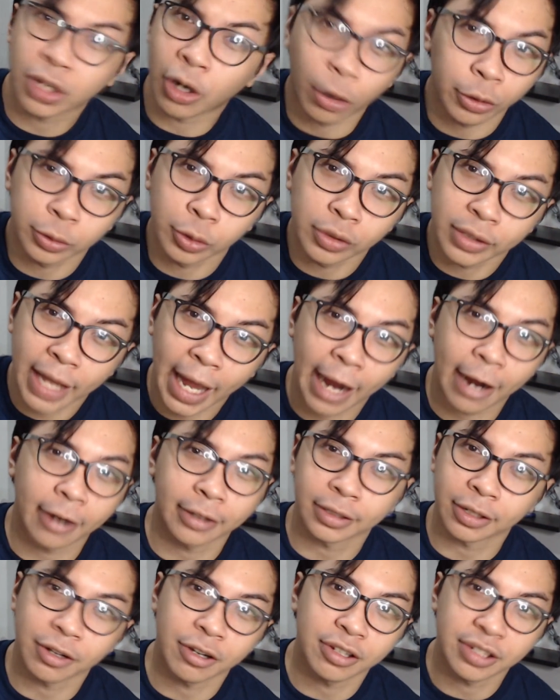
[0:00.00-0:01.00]
cartoon
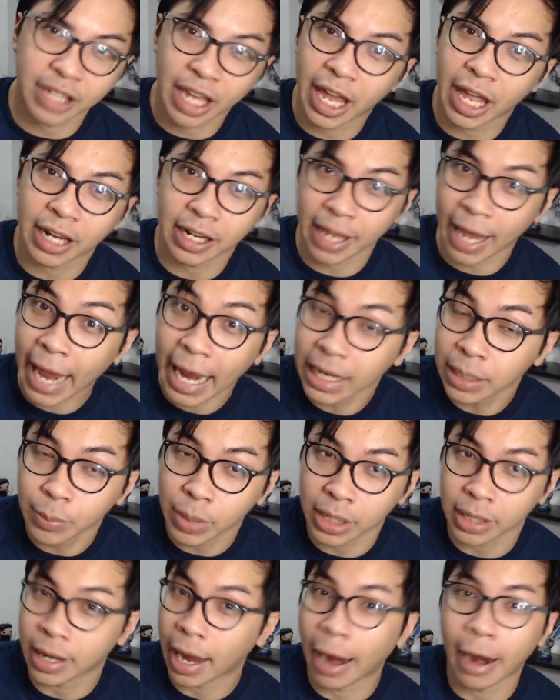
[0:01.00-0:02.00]
characters, and
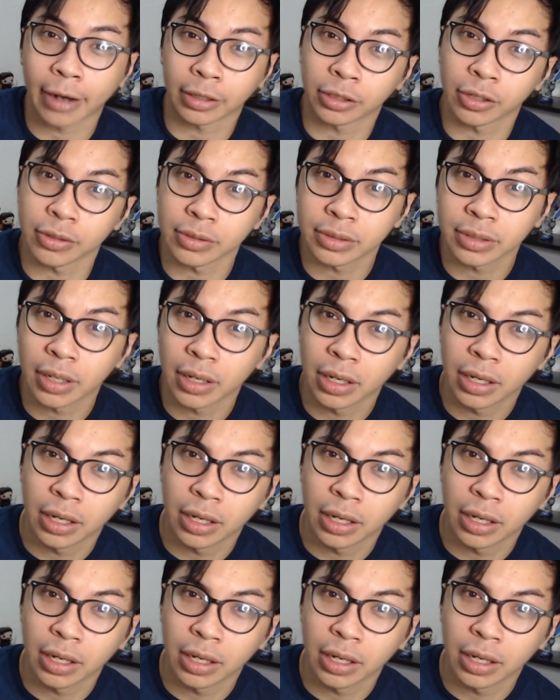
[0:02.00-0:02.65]
anime characters,